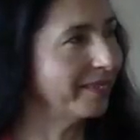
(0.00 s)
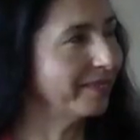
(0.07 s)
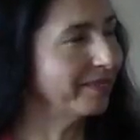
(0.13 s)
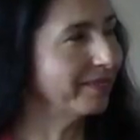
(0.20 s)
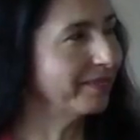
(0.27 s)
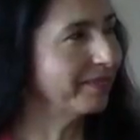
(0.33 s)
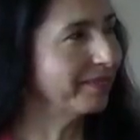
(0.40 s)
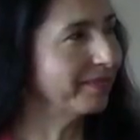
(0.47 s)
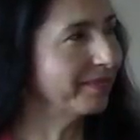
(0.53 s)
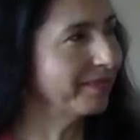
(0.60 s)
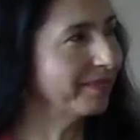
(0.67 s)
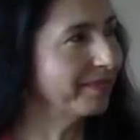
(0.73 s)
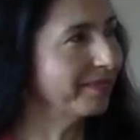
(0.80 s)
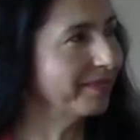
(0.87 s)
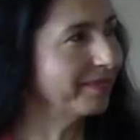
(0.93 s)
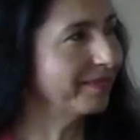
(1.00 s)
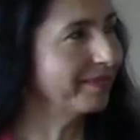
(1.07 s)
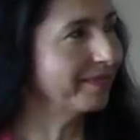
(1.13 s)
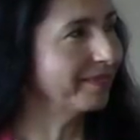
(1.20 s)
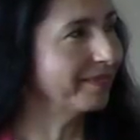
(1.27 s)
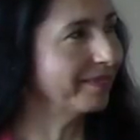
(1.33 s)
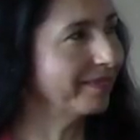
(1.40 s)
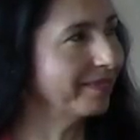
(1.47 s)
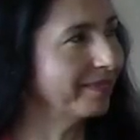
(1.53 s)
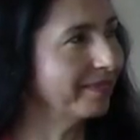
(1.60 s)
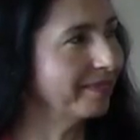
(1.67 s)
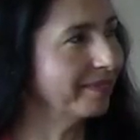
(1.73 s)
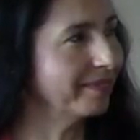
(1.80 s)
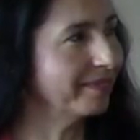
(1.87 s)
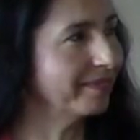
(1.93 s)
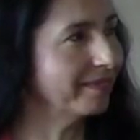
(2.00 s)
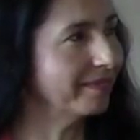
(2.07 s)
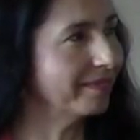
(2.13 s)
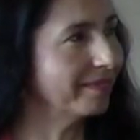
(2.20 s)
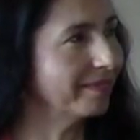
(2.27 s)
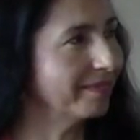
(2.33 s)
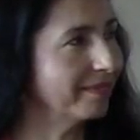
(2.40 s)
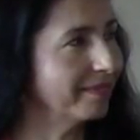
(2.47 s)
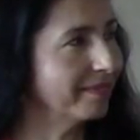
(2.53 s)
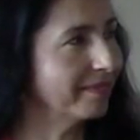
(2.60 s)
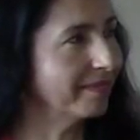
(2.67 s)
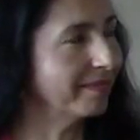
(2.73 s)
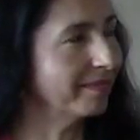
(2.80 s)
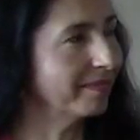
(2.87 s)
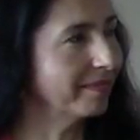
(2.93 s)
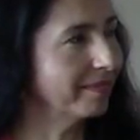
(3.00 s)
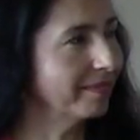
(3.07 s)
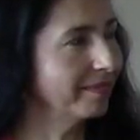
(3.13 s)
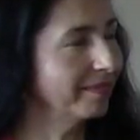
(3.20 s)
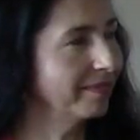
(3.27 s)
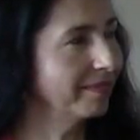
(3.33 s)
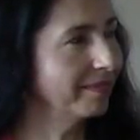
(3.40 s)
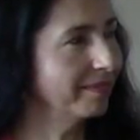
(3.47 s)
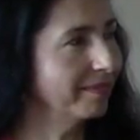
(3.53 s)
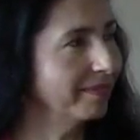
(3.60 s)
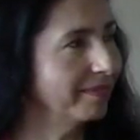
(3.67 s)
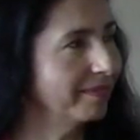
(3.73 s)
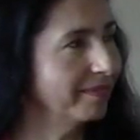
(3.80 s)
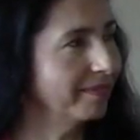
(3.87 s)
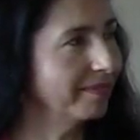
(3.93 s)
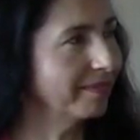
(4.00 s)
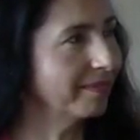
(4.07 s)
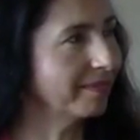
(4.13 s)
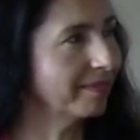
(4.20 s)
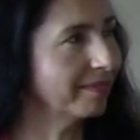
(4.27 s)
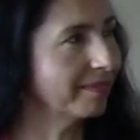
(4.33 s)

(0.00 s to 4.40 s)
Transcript: No words are spoken by the person on screen.